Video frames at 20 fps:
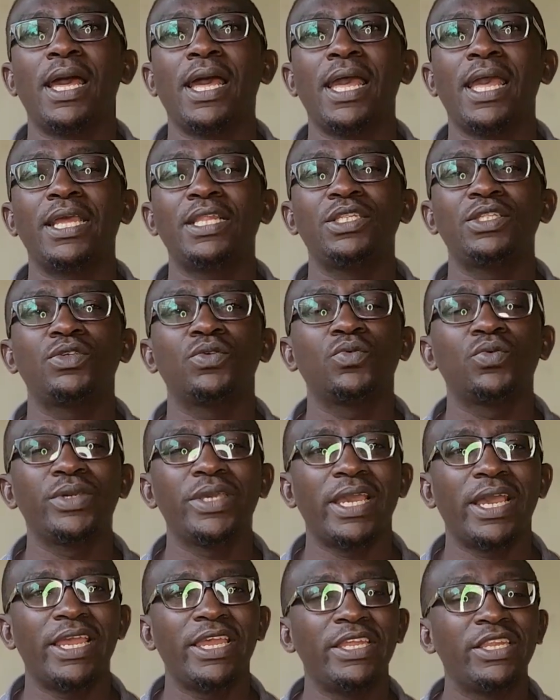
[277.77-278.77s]
And
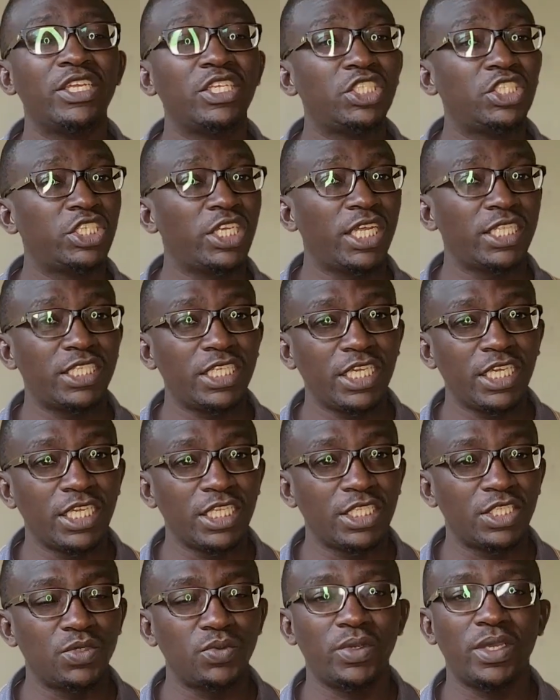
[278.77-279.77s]
we are in a jet
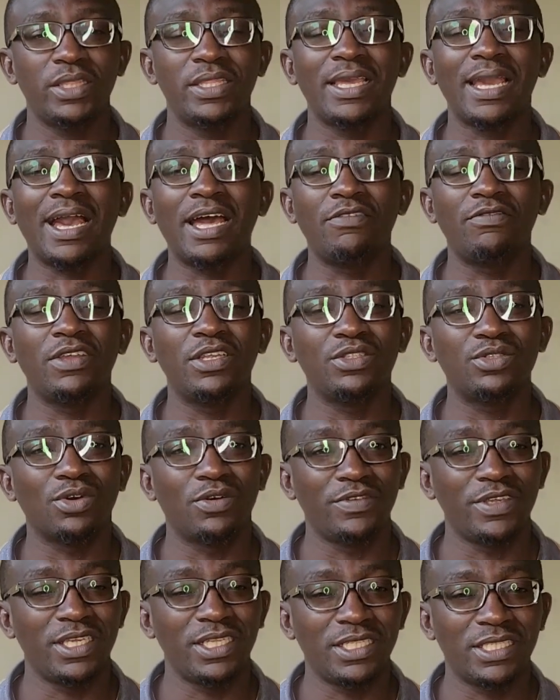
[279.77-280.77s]
age where the advent
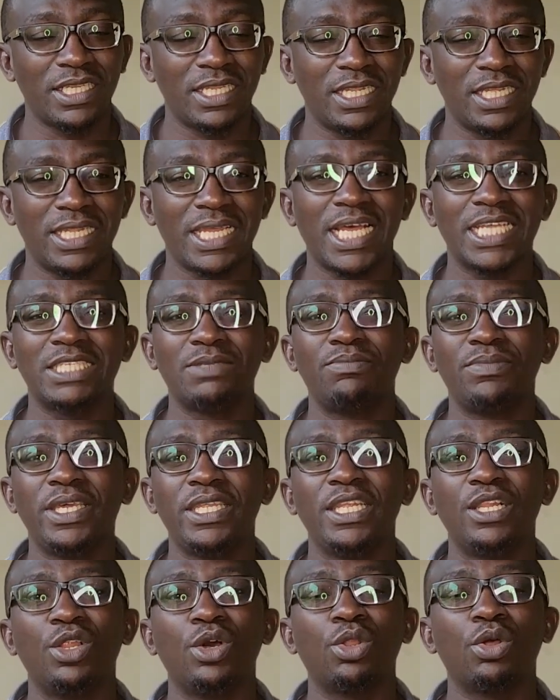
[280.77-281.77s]
of internet has
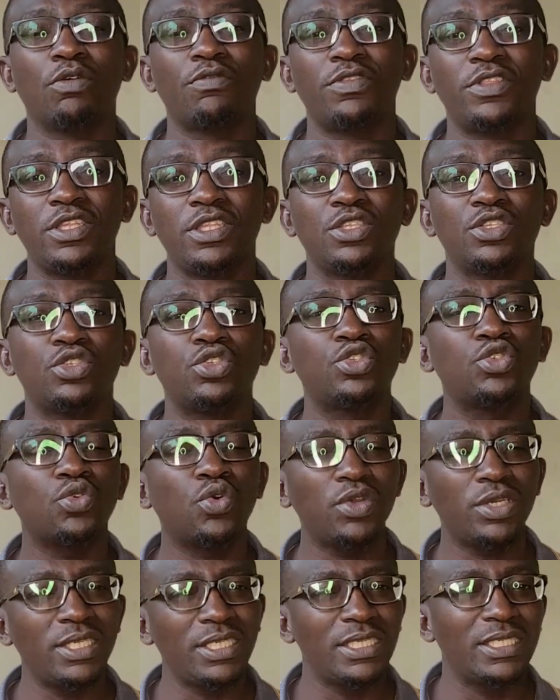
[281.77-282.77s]
made a lot of things
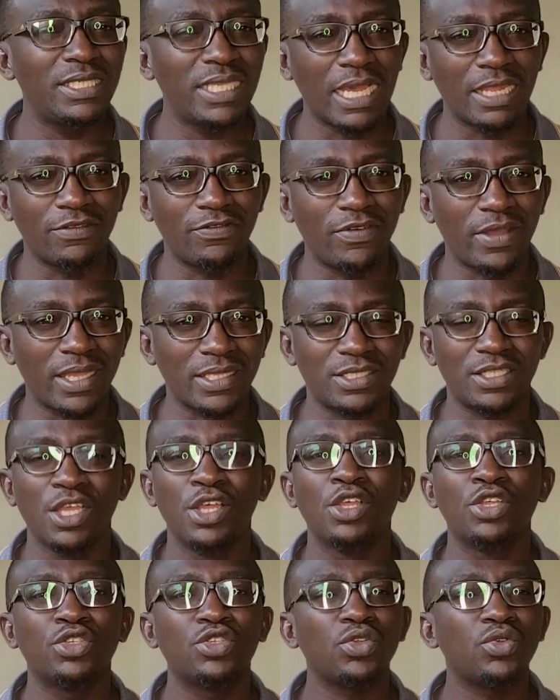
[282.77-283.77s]
so easy and fast.
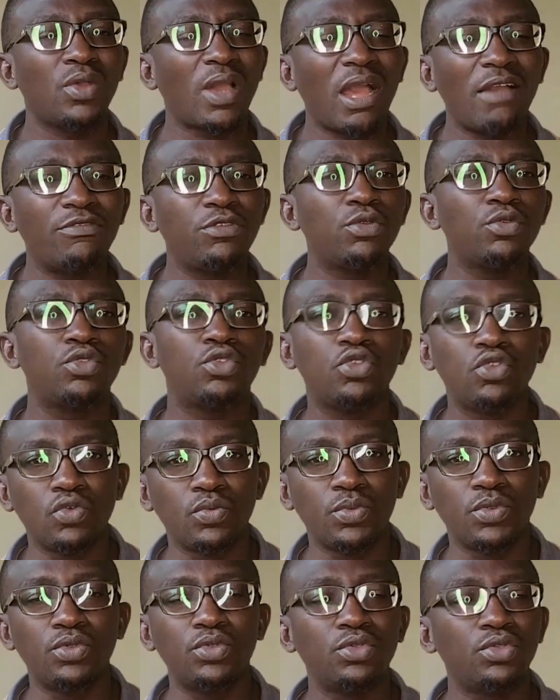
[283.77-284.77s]
So you have
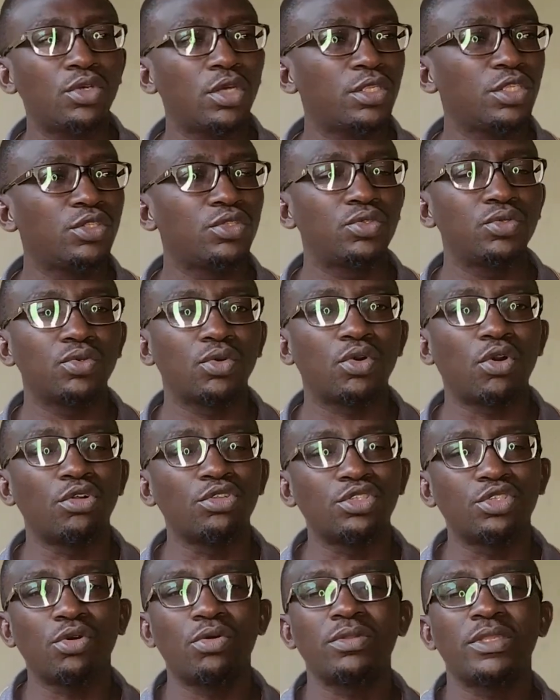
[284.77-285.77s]
YouTube. You do not need to
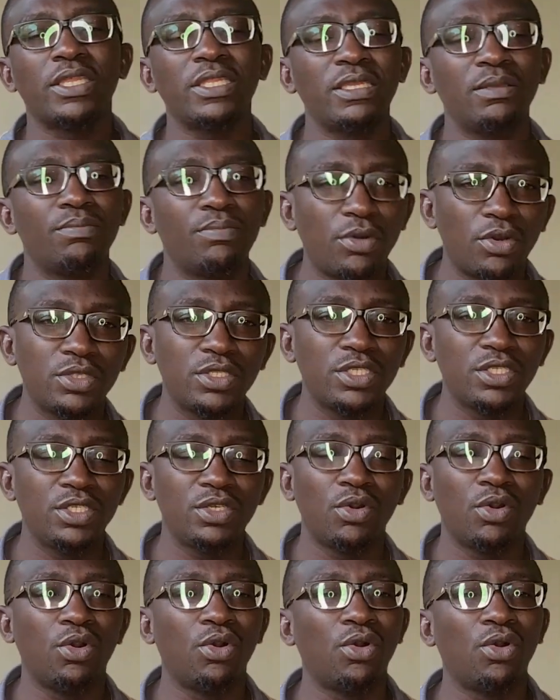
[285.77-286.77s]
consult
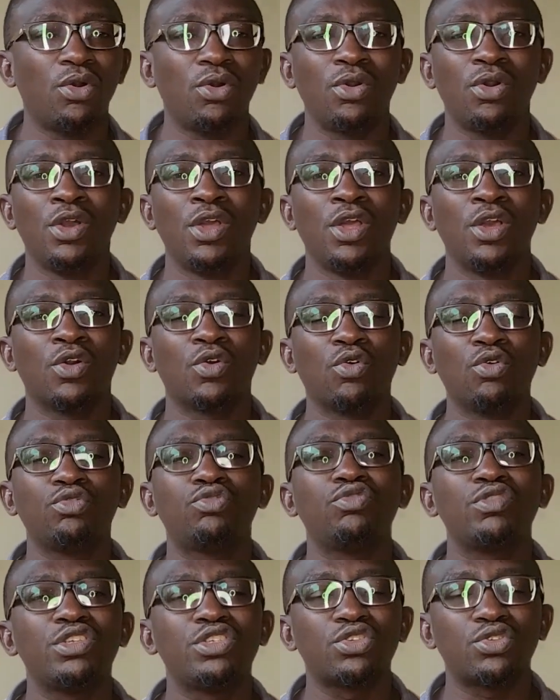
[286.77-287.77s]
anybody or go
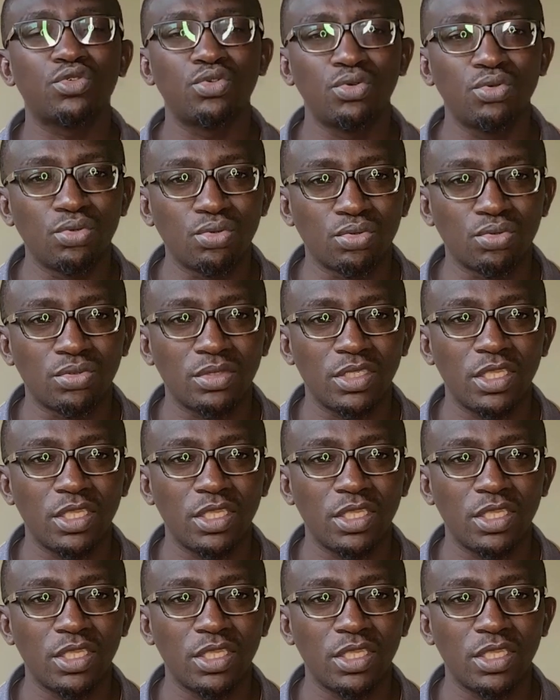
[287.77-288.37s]
to a school.